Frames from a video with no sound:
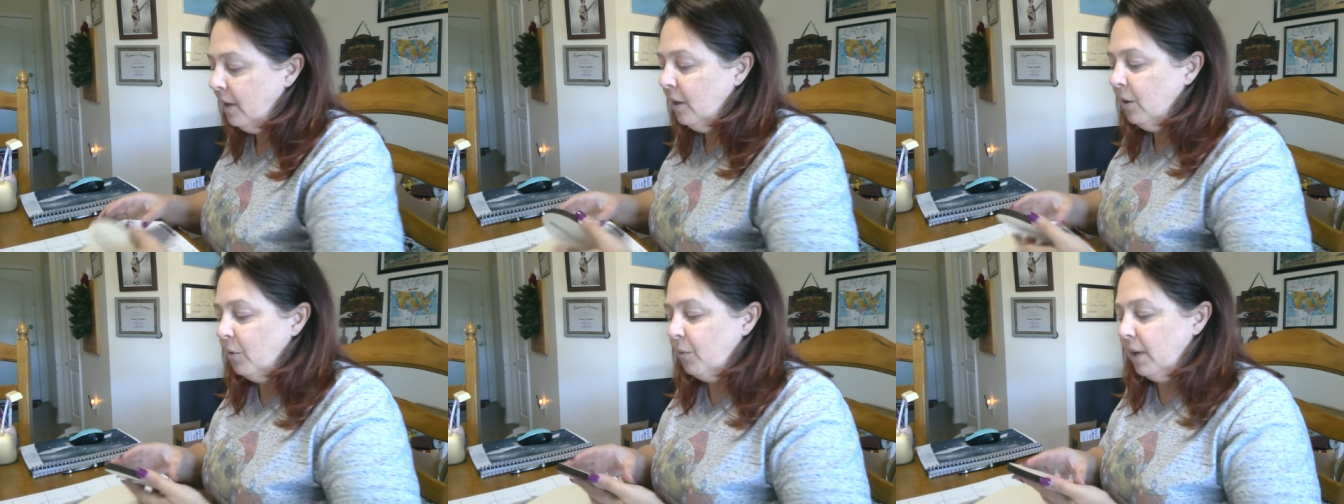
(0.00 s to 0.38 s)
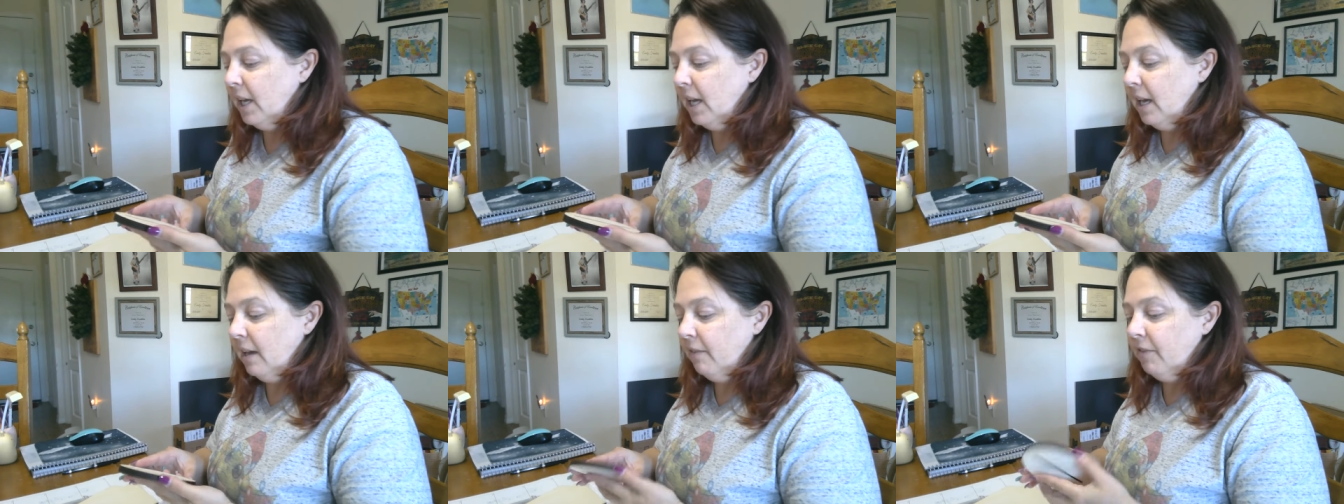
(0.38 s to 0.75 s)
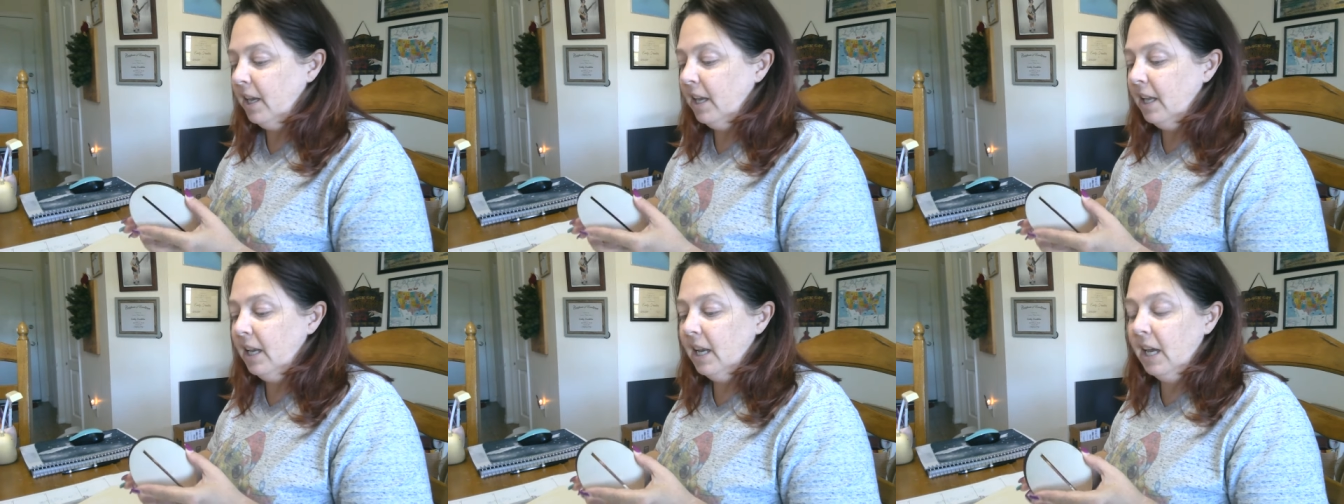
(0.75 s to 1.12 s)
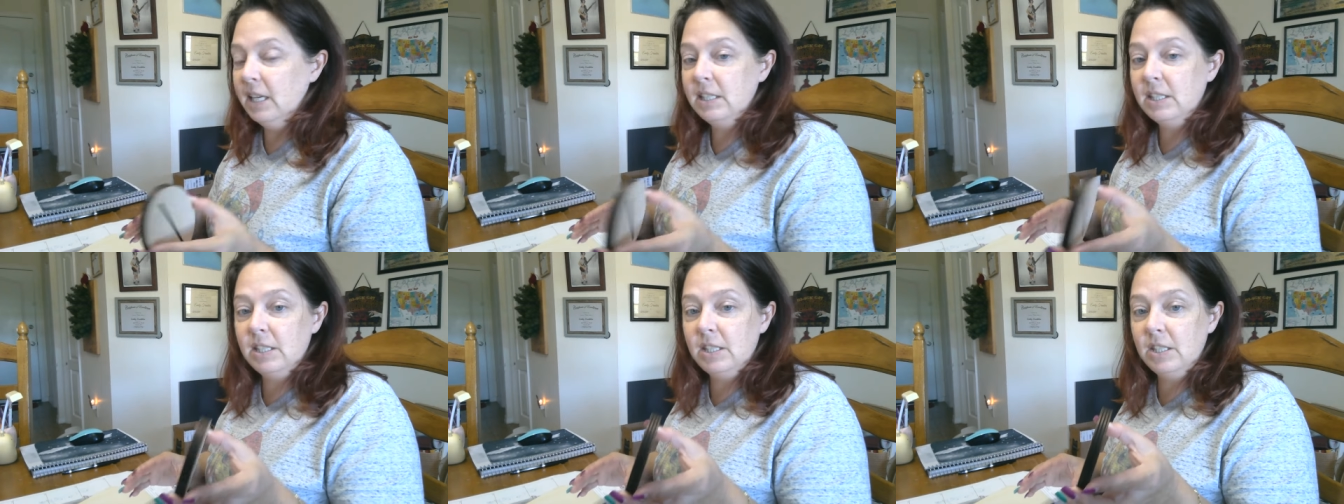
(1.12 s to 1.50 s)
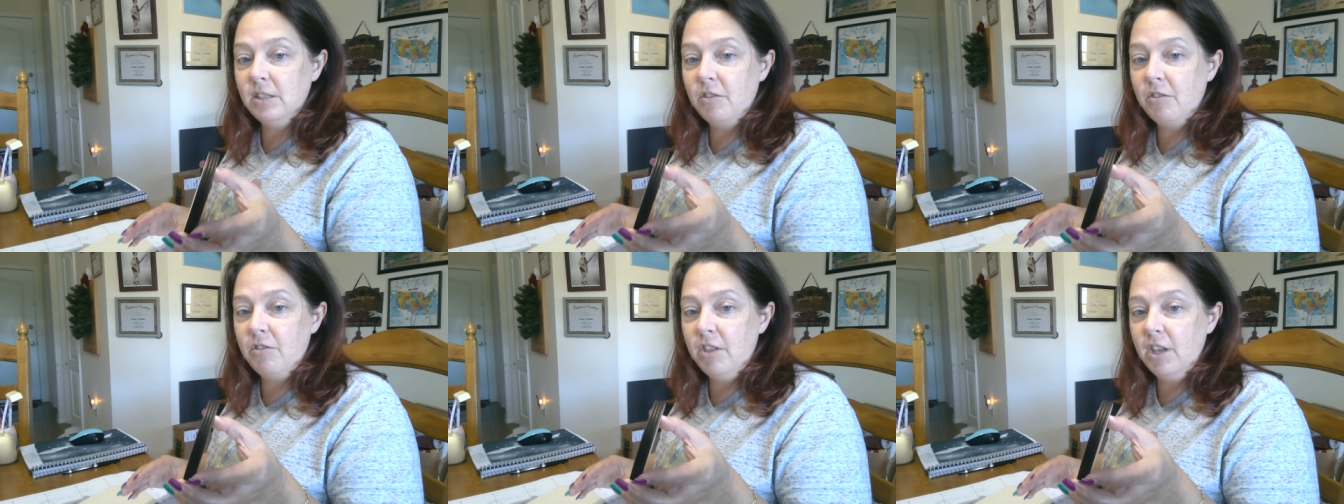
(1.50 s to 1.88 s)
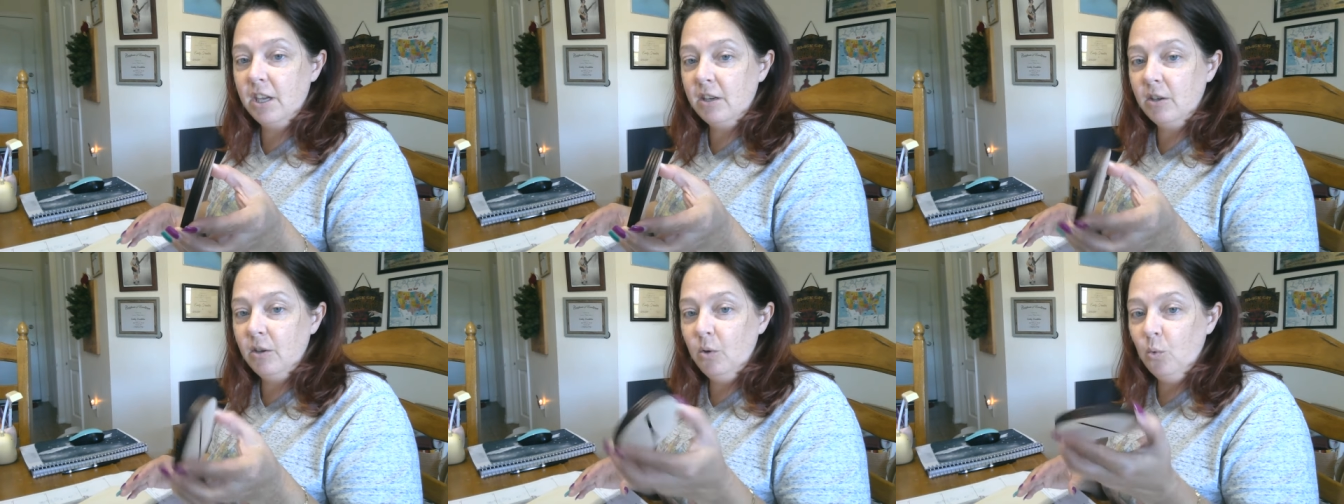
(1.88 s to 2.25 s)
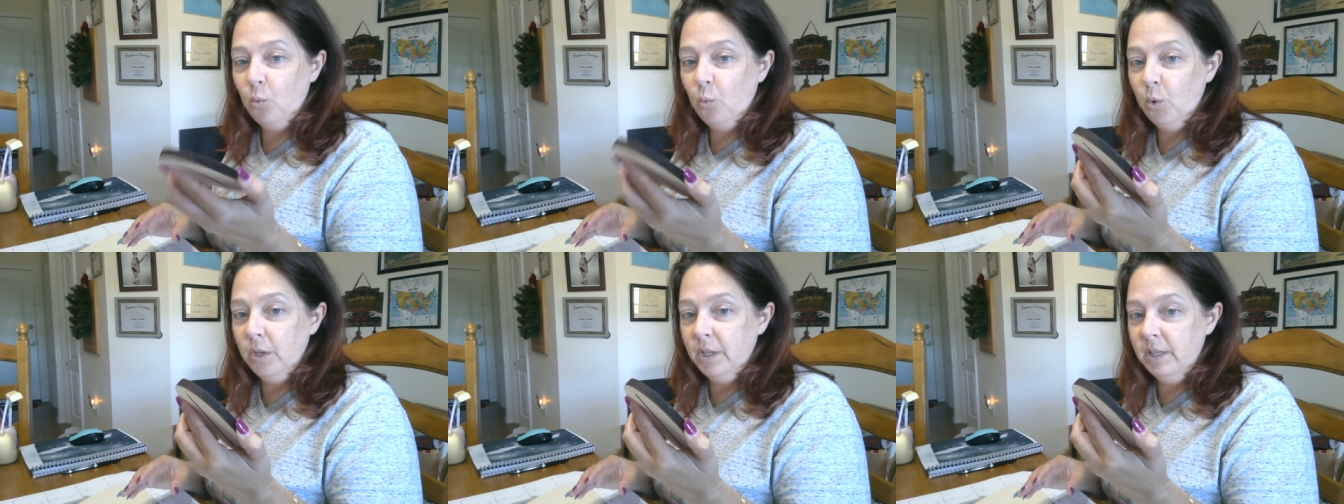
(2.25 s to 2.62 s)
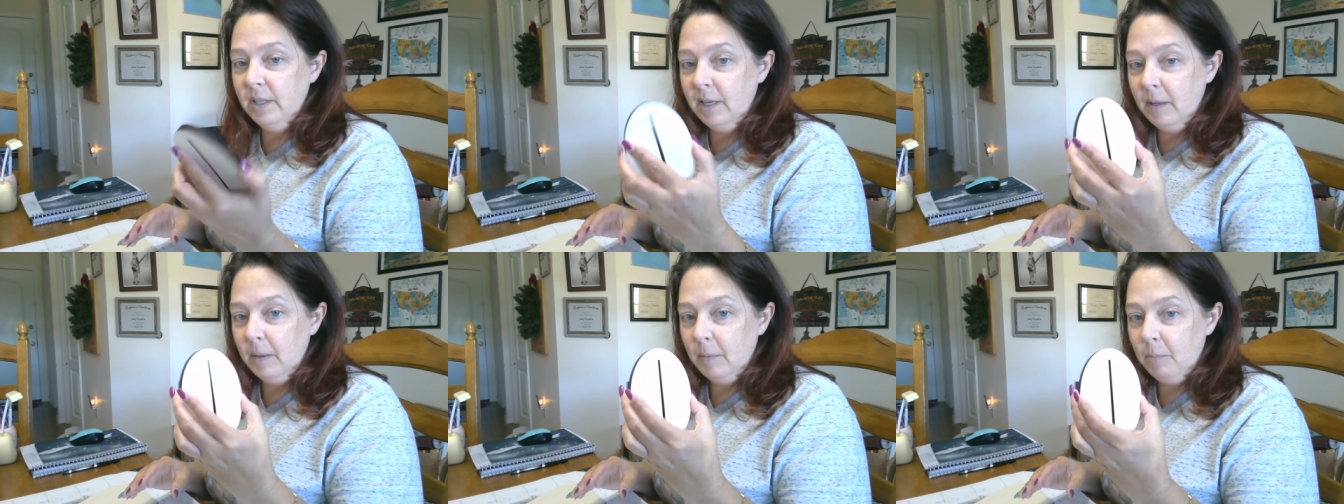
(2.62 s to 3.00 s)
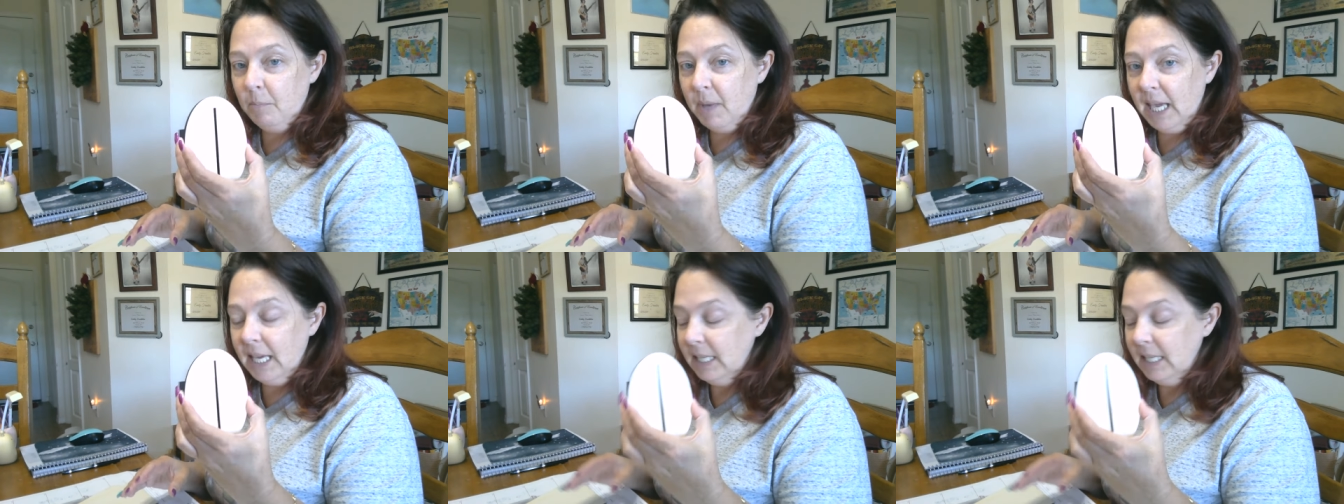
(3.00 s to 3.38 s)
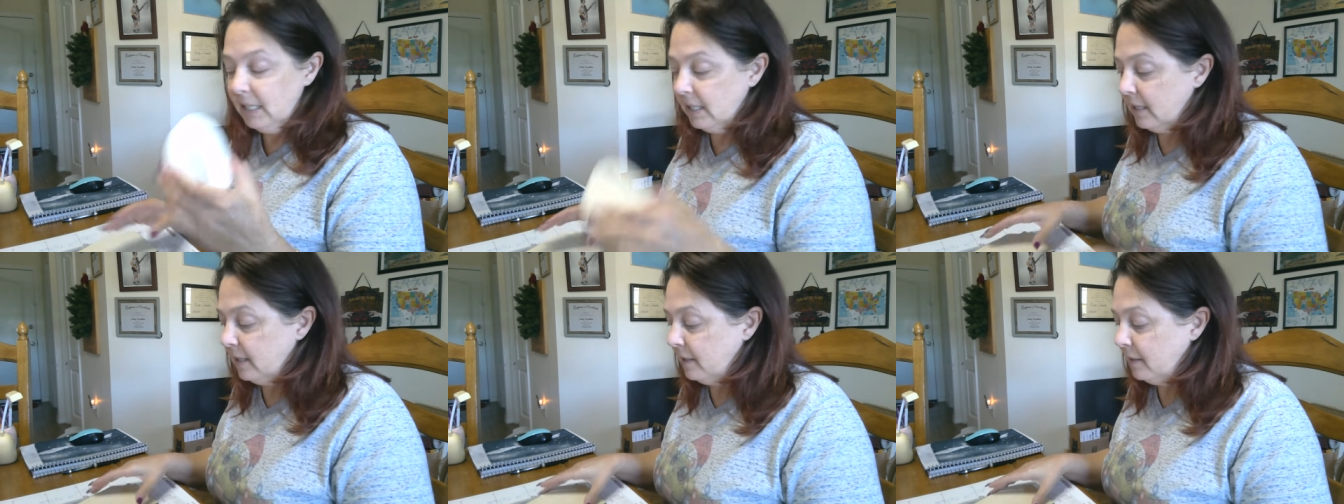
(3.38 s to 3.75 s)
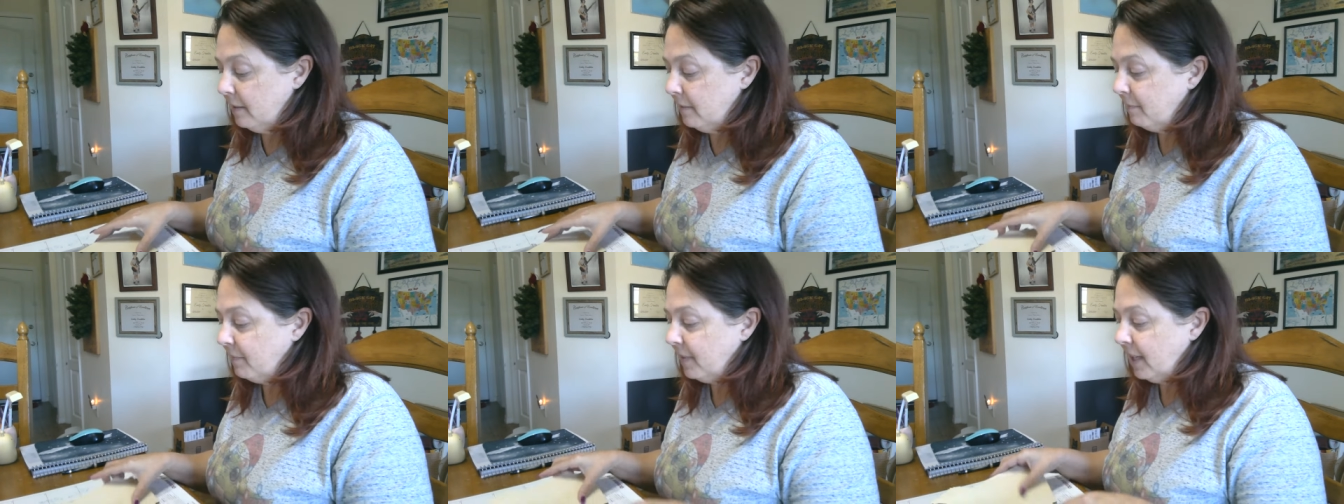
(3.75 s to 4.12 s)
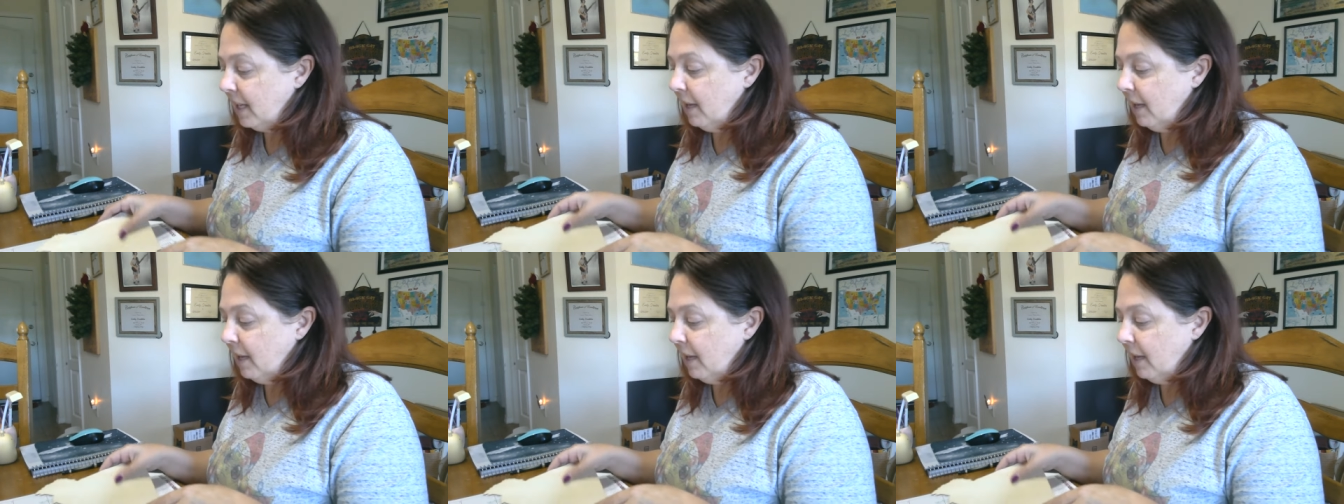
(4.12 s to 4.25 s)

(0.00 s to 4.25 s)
We have a nice thick wooden base,